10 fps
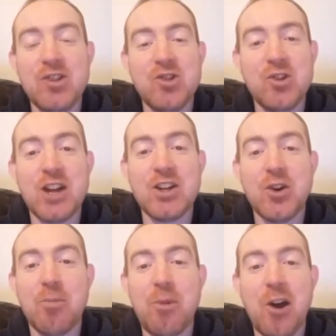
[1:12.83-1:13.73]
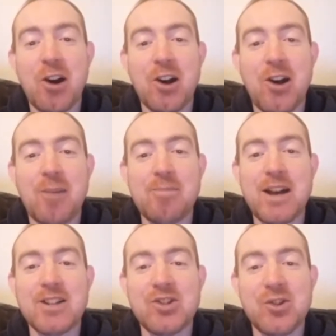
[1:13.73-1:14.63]
Did you like your Mortal
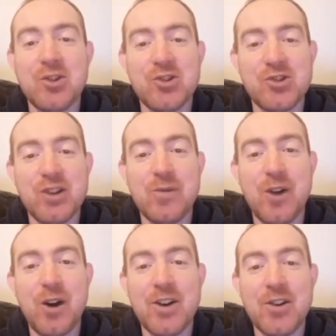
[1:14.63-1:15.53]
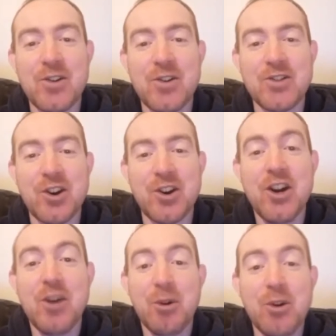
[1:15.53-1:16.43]
Kombats, your Street Fighters, or
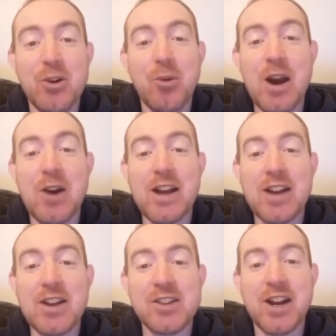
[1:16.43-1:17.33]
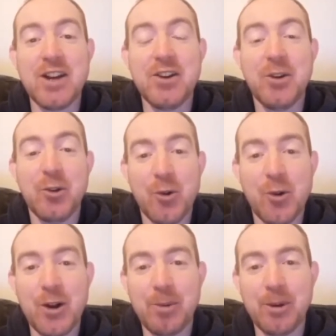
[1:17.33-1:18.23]
were you aware of that
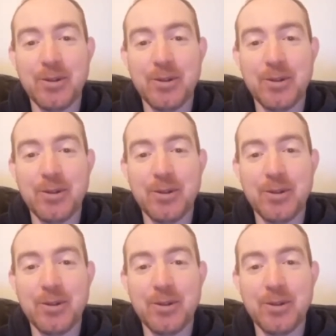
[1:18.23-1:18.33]
growing up?